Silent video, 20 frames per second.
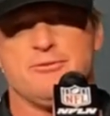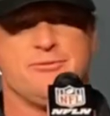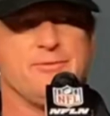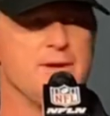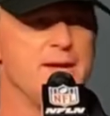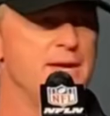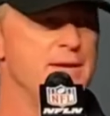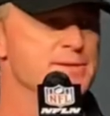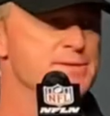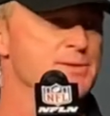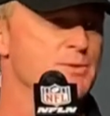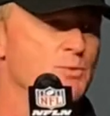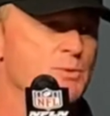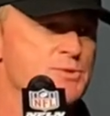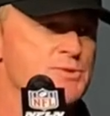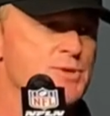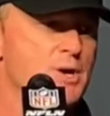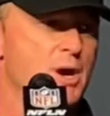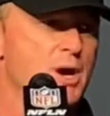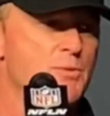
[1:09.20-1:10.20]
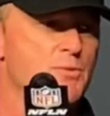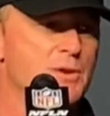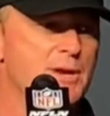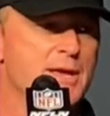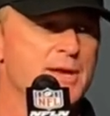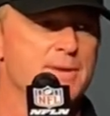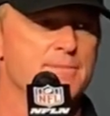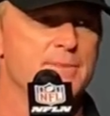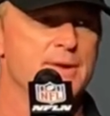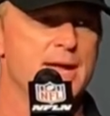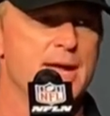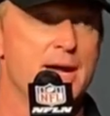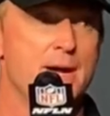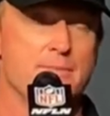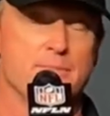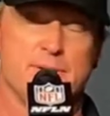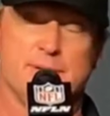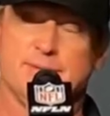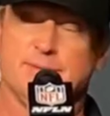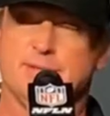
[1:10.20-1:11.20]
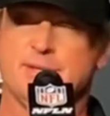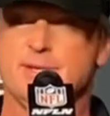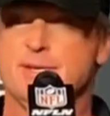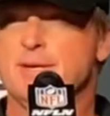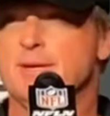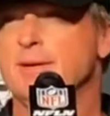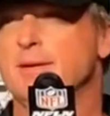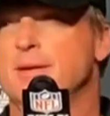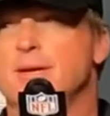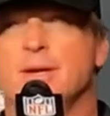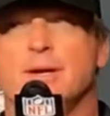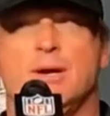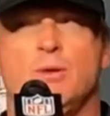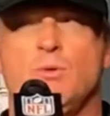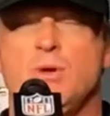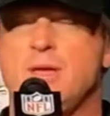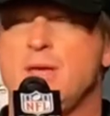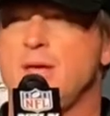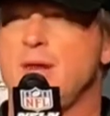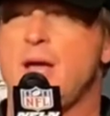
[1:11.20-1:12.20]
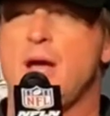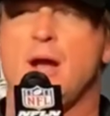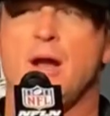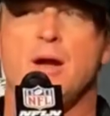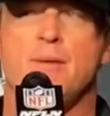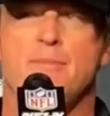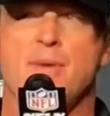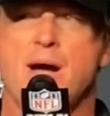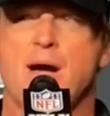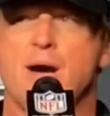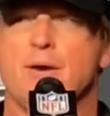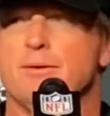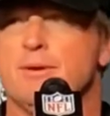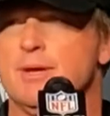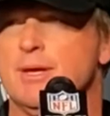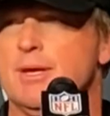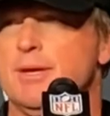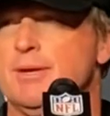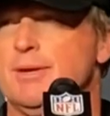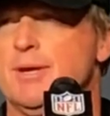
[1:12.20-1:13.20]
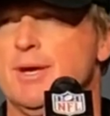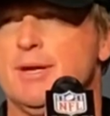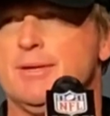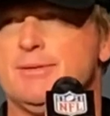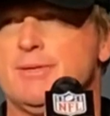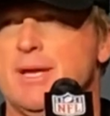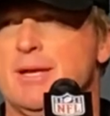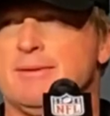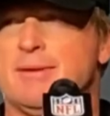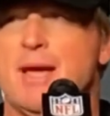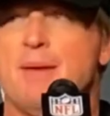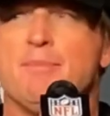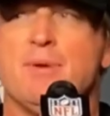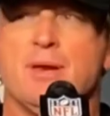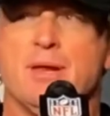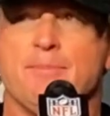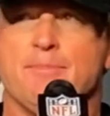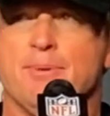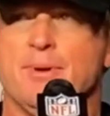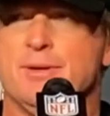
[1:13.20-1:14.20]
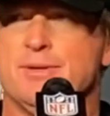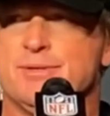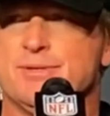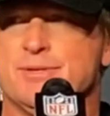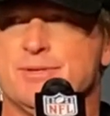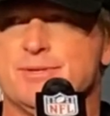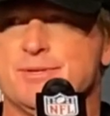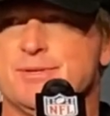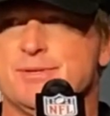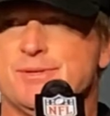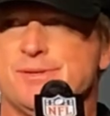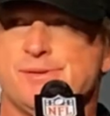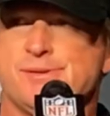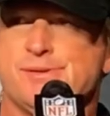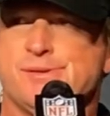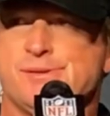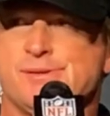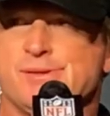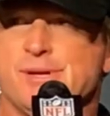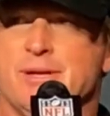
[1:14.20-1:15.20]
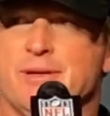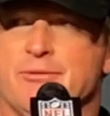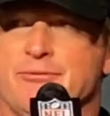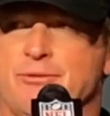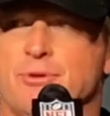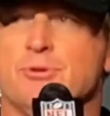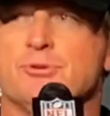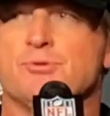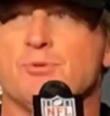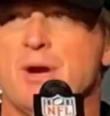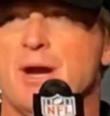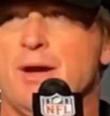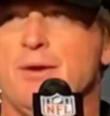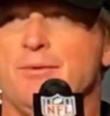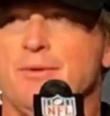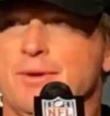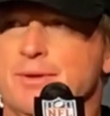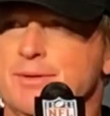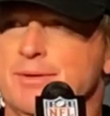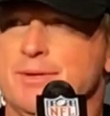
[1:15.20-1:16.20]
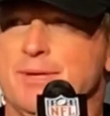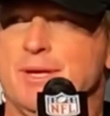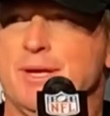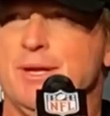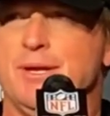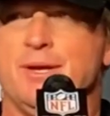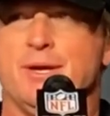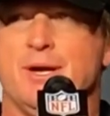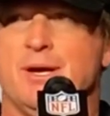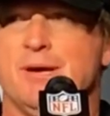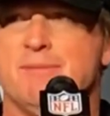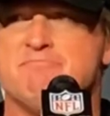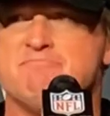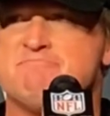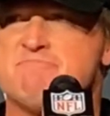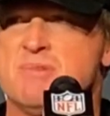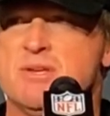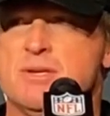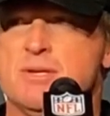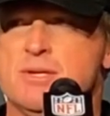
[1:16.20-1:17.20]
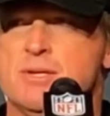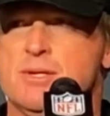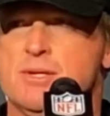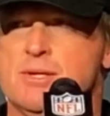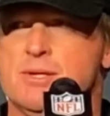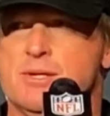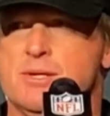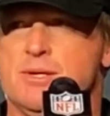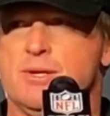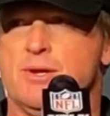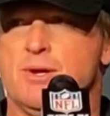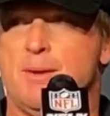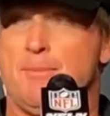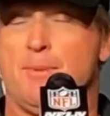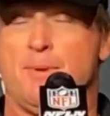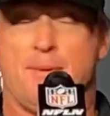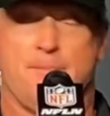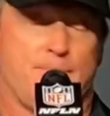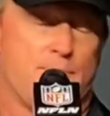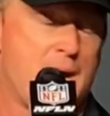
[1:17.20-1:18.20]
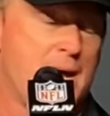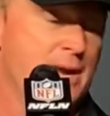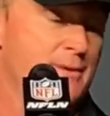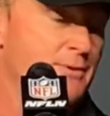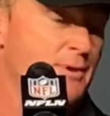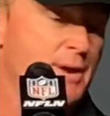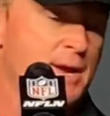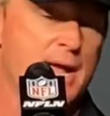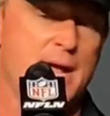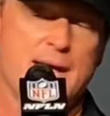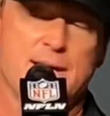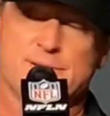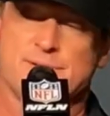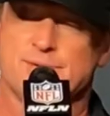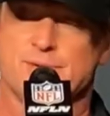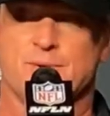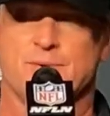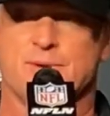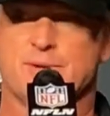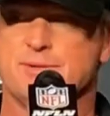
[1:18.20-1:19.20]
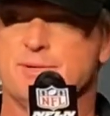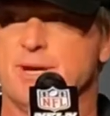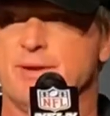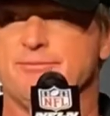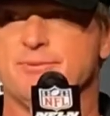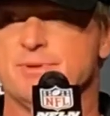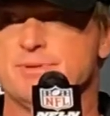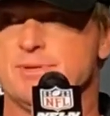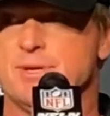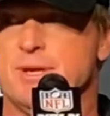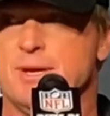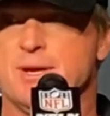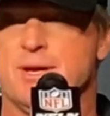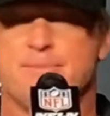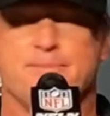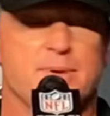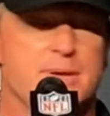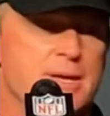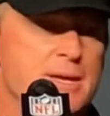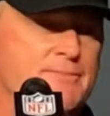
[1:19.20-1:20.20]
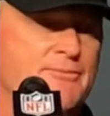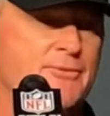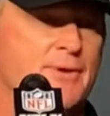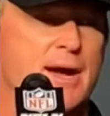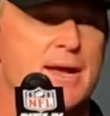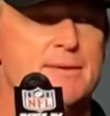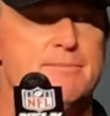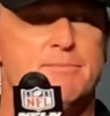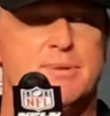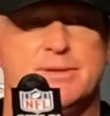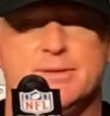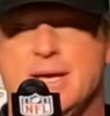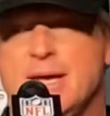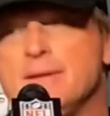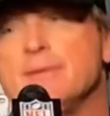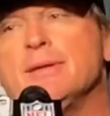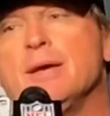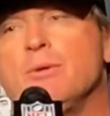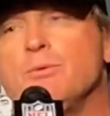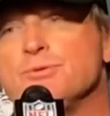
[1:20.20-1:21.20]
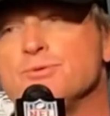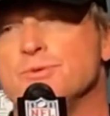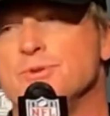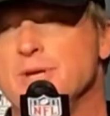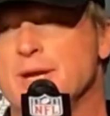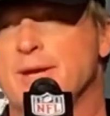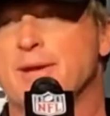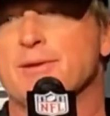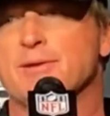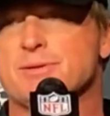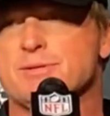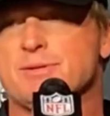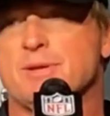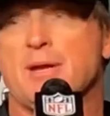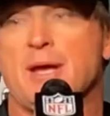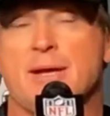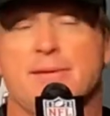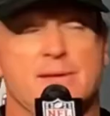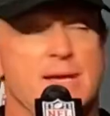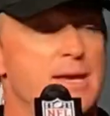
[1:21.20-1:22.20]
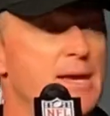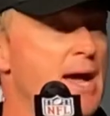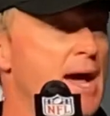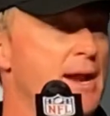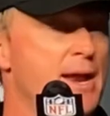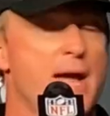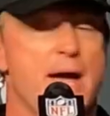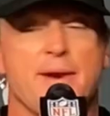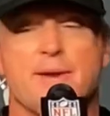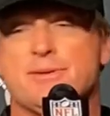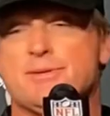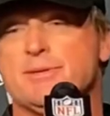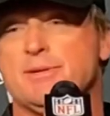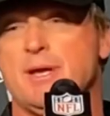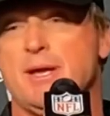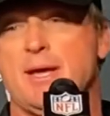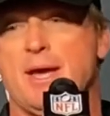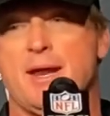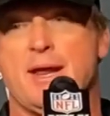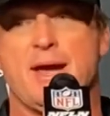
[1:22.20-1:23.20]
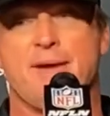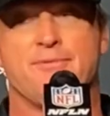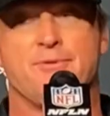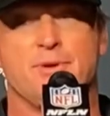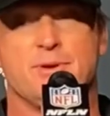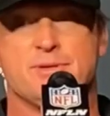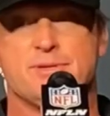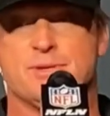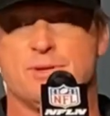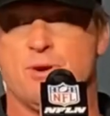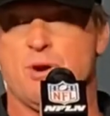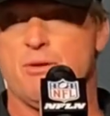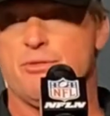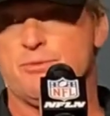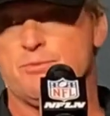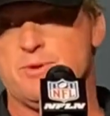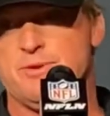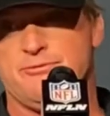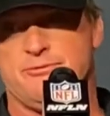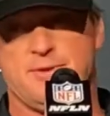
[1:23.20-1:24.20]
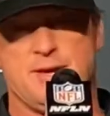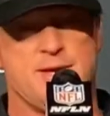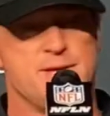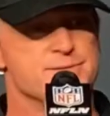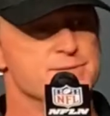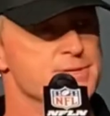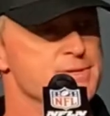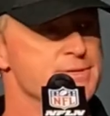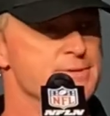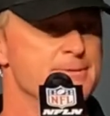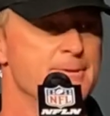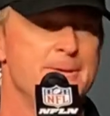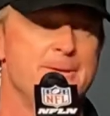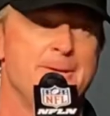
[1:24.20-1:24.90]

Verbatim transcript: fans, and we're sorry we let them down, but uh, we cannot come out and uh, take that many punches in the first round. And uh, you know, I'm, I'm, proud of our guys showing the toughness to get up and keep fighting, but that that was ridiculous tonight. They got on us and they got after us in all three phases